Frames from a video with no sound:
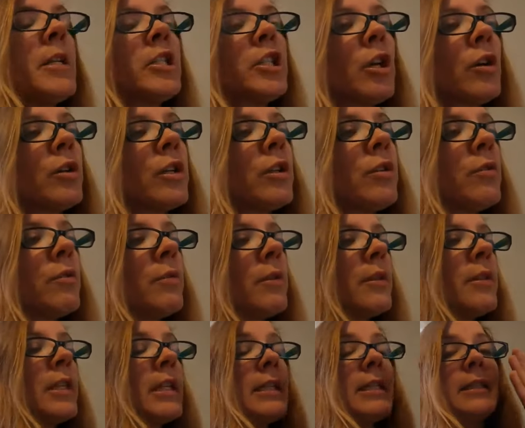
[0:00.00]
me show you
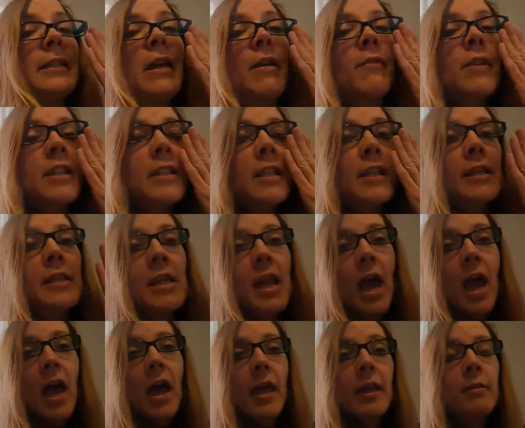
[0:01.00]
the seven to
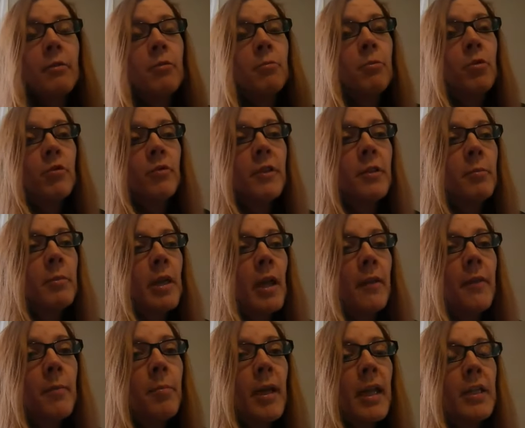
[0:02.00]
nine, moving
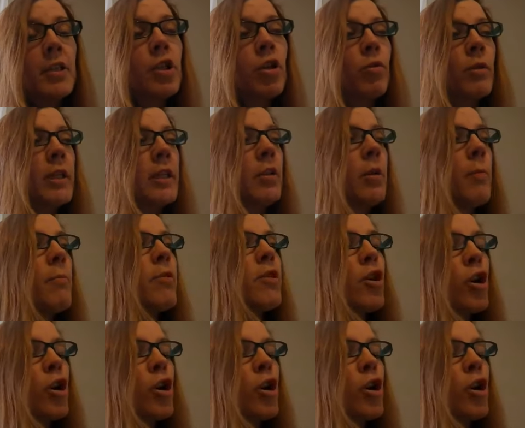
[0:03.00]
beyond the page curriculum,